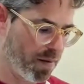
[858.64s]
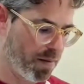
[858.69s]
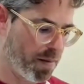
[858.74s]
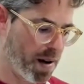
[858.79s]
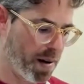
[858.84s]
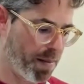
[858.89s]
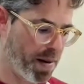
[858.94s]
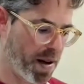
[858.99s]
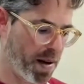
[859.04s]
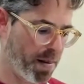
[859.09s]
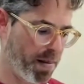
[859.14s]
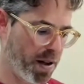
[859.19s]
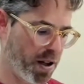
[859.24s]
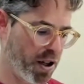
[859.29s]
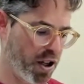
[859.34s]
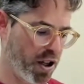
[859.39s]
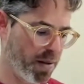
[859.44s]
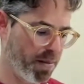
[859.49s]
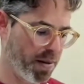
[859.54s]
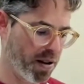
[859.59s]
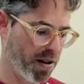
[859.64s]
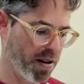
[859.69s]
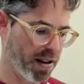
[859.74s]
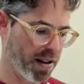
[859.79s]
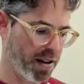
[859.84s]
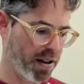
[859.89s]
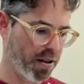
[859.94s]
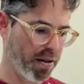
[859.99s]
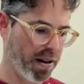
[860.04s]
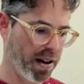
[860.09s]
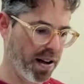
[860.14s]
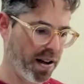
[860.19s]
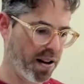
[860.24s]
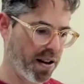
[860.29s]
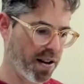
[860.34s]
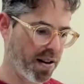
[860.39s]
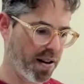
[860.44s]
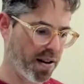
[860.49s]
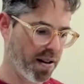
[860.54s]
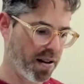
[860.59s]
My penmanship is not the
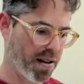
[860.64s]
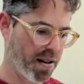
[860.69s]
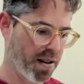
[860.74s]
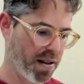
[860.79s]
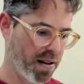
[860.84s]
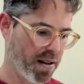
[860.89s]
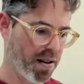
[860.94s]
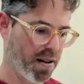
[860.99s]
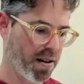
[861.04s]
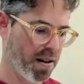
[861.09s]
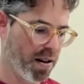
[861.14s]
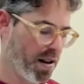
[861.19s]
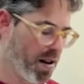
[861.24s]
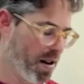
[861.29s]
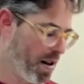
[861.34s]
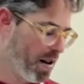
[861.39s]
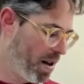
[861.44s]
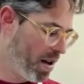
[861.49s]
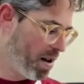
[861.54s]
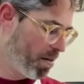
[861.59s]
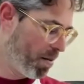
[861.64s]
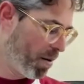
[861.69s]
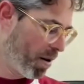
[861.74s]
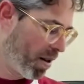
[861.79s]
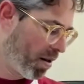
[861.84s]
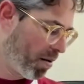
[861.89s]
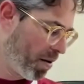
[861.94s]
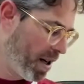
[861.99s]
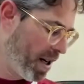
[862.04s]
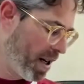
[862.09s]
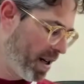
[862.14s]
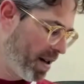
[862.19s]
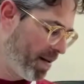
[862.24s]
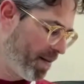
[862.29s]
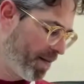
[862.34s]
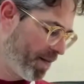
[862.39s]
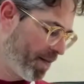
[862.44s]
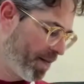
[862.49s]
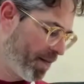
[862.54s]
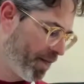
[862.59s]
greatest. And number
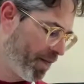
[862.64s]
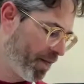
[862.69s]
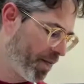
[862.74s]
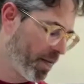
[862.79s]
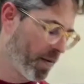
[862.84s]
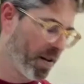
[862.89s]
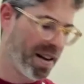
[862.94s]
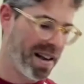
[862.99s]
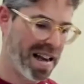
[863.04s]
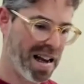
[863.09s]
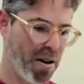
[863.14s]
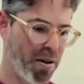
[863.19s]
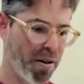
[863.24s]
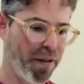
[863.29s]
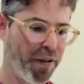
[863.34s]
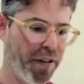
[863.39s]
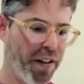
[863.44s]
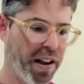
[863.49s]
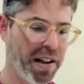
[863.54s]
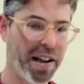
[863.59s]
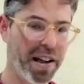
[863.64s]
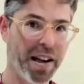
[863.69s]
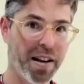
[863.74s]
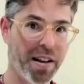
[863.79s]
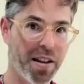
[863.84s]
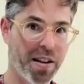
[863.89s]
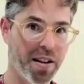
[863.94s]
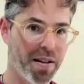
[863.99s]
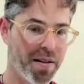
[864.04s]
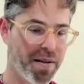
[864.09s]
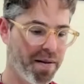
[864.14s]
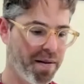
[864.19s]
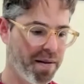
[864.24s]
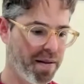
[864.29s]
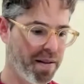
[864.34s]
three, our feelings